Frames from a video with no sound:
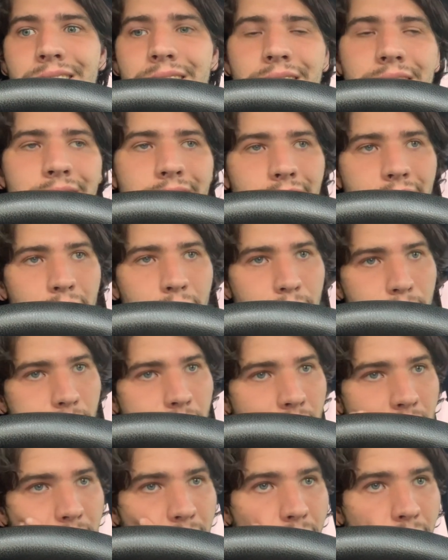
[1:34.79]
um,
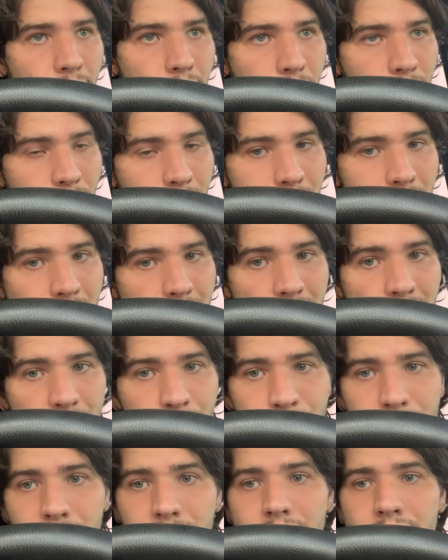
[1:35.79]
i don't know if i'm gonna
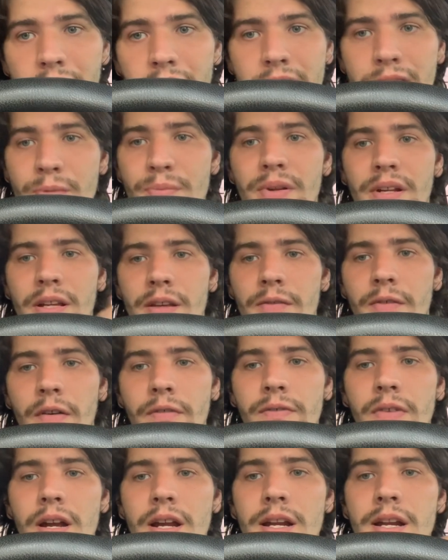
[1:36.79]
keep it or not depending if i
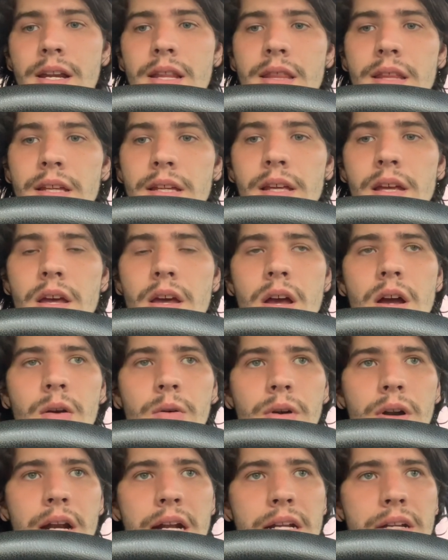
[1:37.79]
find anything
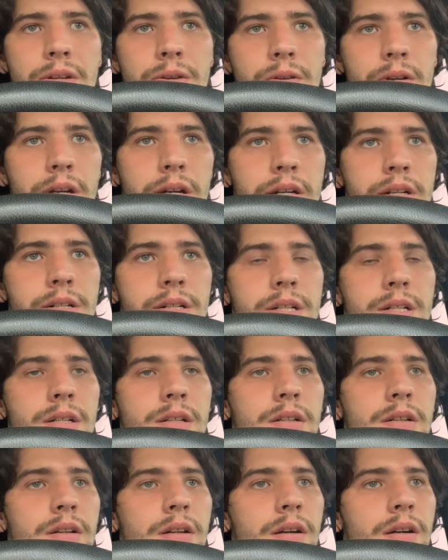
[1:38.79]
we're at a new
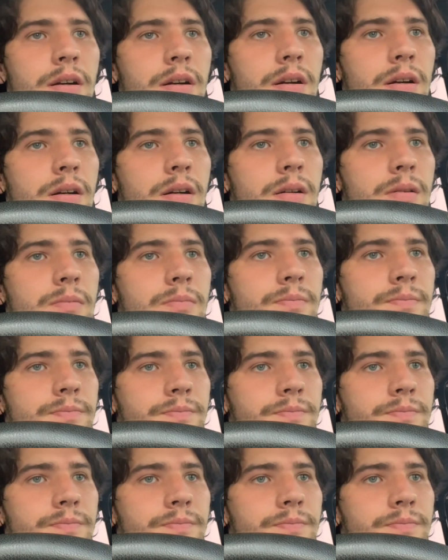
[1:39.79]
area um,